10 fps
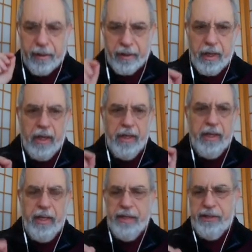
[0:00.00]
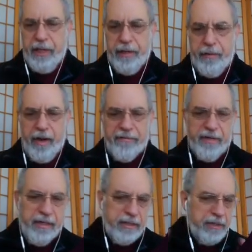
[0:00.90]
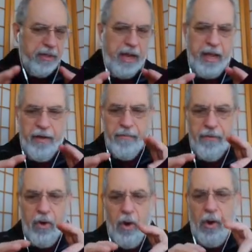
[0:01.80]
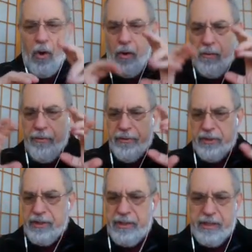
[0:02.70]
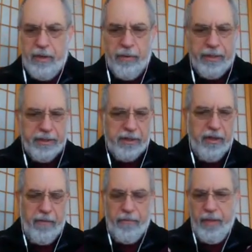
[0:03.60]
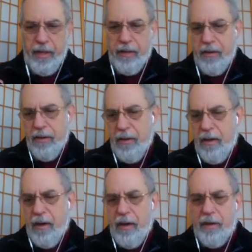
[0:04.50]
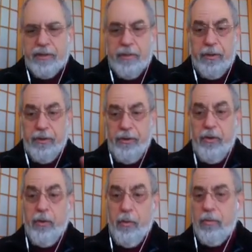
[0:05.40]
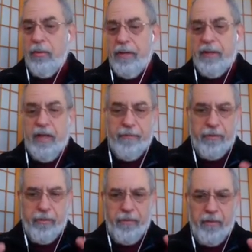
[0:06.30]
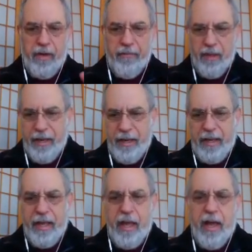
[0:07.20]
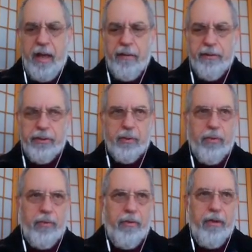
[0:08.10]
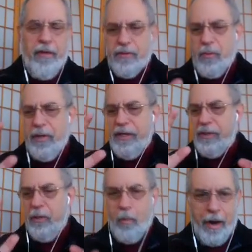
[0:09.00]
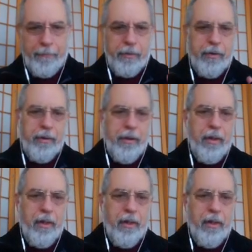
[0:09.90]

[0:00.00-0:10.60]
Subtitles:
cutting edge aircraft. It doesn't have all the stealth stuff that some of the new, like the F-35 Lightning has or the F-22 Raptor.